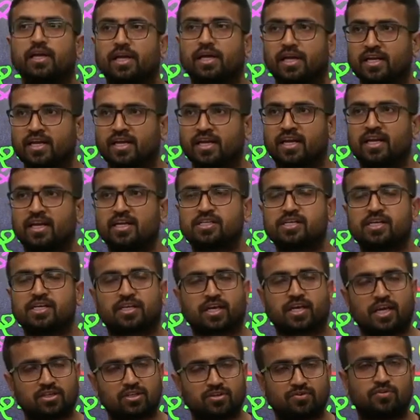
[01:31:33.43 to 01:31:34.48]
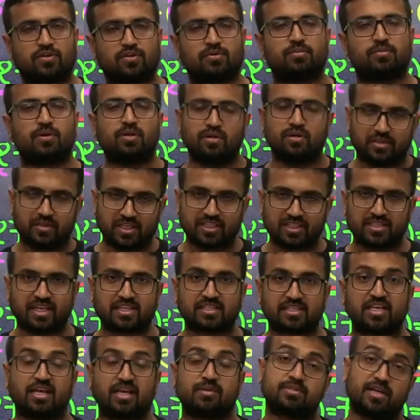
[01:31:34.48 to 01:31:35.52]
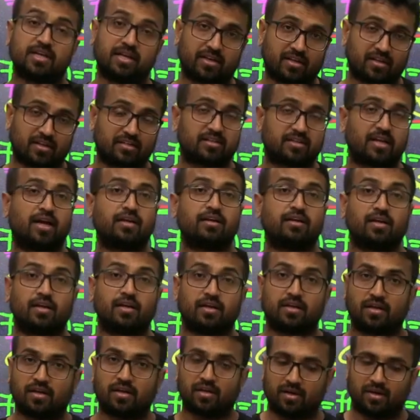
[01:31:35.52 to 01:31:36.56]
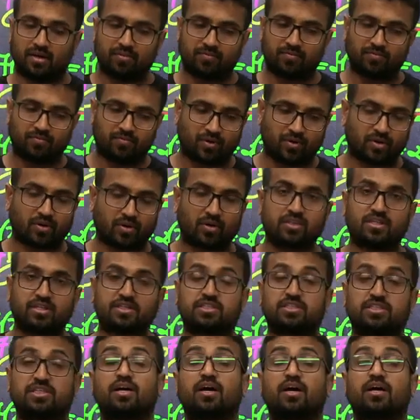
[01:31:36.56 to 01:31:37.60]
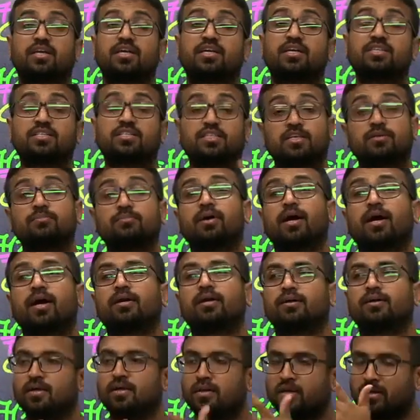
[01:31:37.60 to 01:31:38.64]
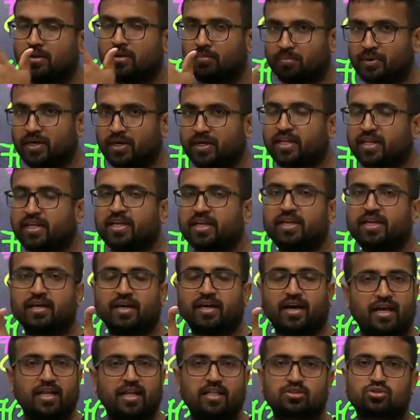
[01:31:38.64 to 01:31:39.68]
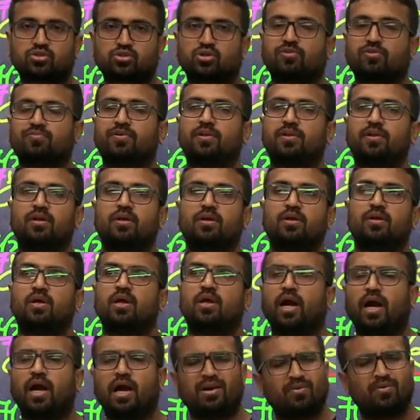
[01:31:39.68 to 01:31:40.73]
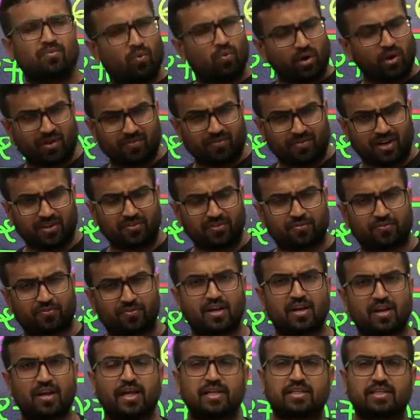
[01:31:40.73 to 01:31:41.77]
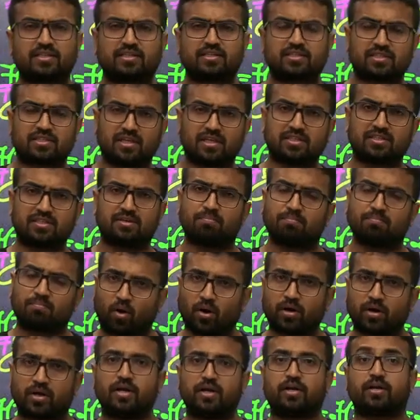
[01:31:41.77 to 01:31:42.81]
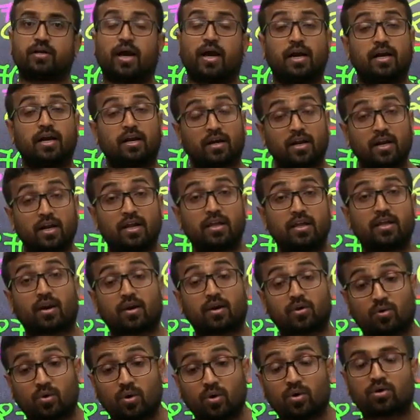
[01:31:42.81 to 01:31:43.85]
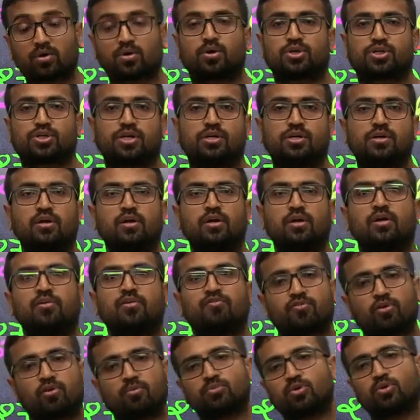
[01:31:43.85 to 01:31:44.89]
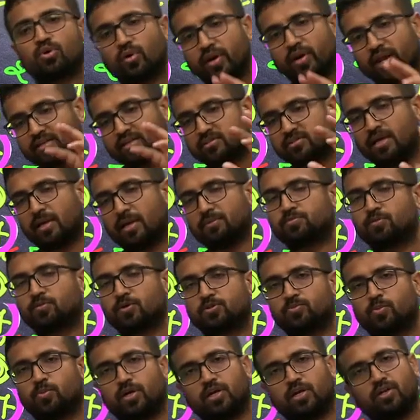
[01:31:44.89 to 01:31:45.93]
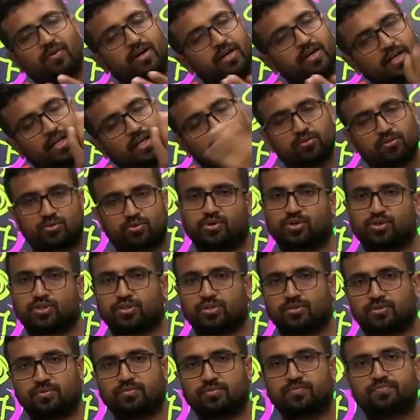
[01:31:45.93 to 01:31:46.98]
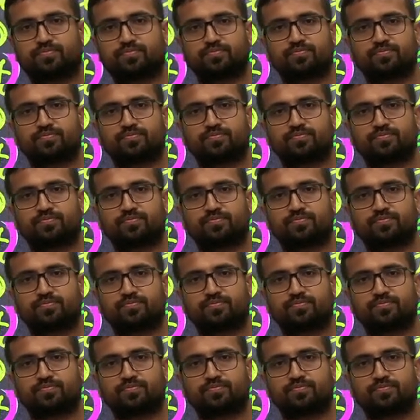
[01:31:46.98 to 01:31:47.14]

In English, in case of verbal, these exams, and on that, GRE, GMAT, PTE, IELTS, TOEFL, and whatever I feel like is important and really good question from your exams perspective, I take those questions.